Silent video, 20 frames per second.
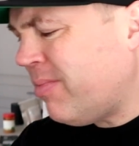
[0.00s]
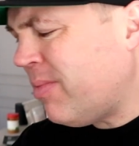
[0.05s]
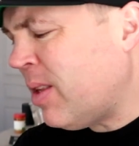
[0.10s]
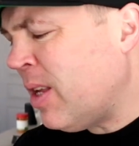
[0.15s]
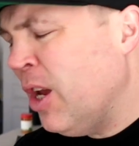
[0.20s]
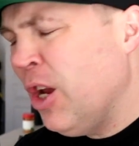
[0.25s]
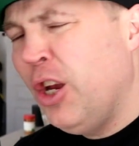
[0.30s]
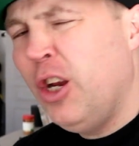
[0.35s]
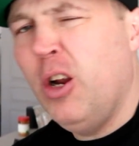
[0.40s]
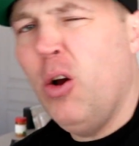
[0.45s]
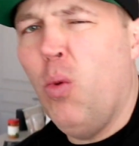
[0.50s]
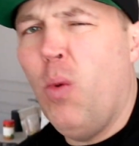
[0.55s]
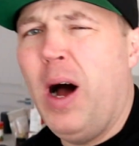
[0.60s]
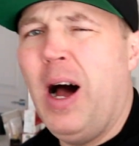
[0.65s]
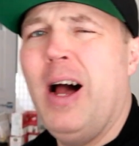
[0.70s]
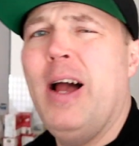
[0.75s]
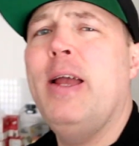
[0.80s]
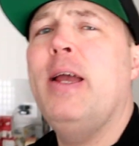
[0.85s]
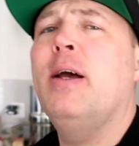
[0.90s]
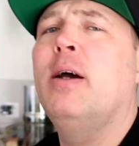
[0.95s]
You know
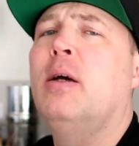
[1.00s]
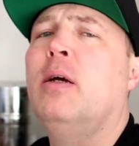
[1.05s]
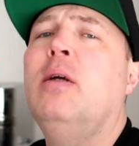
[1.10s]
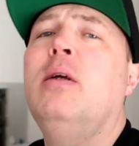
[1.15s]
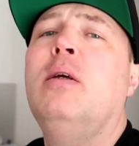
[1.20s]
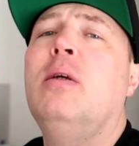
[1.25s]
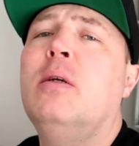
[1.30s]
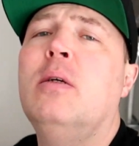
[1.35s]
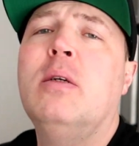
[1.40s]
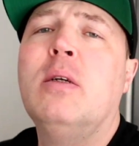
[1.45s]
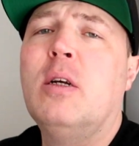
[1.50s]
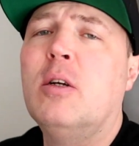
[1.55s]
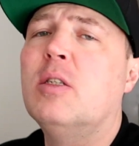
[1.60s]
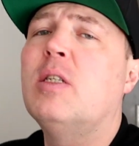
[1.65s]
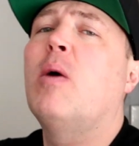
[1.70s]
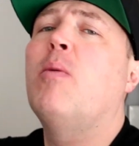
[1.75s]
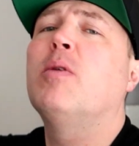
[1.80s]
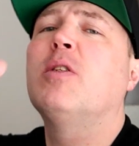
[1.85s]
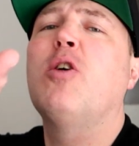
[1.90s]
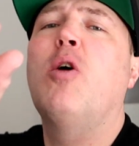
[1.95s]
why?
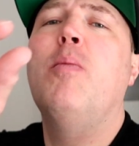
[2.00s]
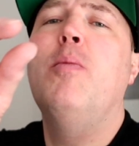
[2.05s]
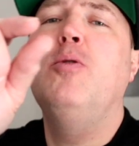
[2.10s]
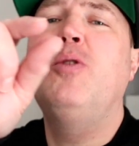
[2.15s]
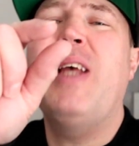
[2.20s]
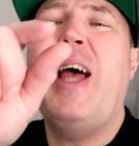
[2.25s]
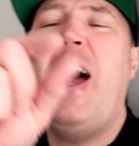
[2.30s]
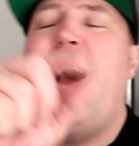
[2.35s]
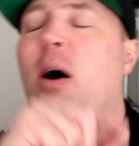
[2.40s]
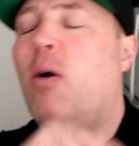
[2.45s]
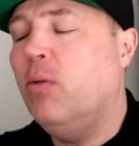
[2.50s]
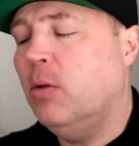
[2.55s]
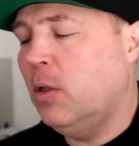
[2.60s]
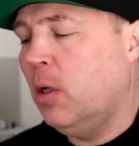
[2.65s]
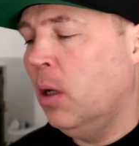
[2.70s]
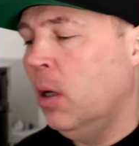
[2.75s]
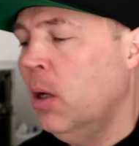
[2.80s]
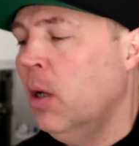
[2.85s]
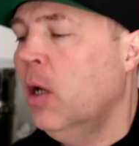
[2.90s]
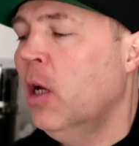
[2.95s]
Because I was almost
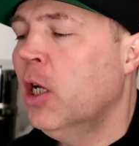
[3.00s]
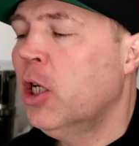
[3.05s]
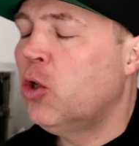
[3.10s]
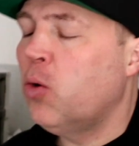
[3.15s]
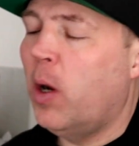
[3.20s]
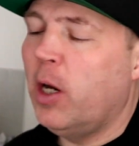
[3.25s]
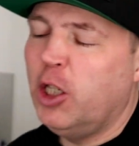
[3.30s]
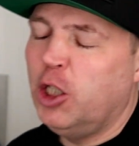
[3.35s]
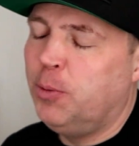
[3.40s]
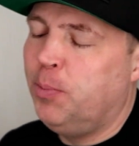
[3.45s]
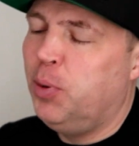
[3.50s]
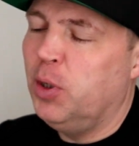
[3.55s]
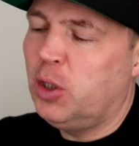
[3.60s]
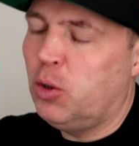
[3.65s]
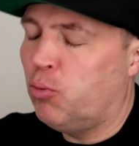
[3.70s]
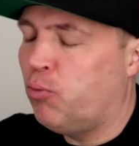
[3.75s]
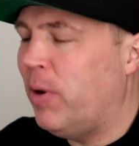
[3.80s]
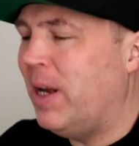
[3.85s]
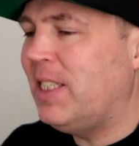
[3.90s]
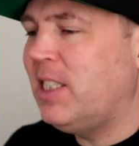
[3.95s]
out. So I just
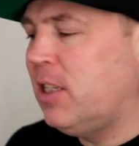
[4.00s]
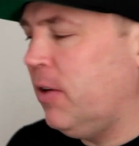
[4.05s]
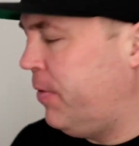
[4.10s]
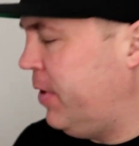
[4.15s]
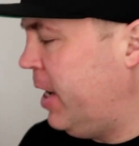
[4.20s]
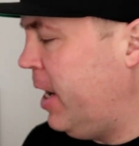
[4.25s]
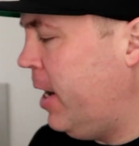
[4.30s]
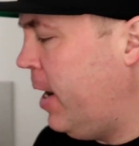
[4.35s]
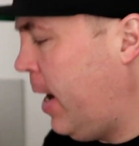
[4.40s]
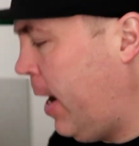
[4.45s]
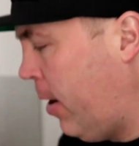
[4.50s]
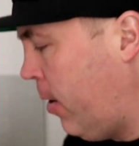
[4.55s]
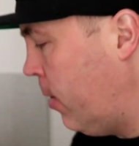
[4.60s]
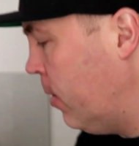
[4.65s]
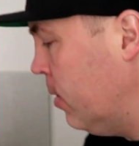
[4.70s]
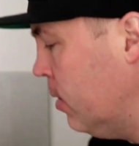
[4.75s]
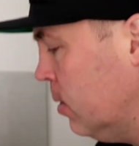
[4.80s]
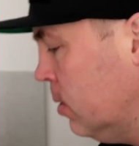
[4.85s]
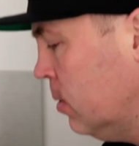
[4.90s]
put the rest of it in there.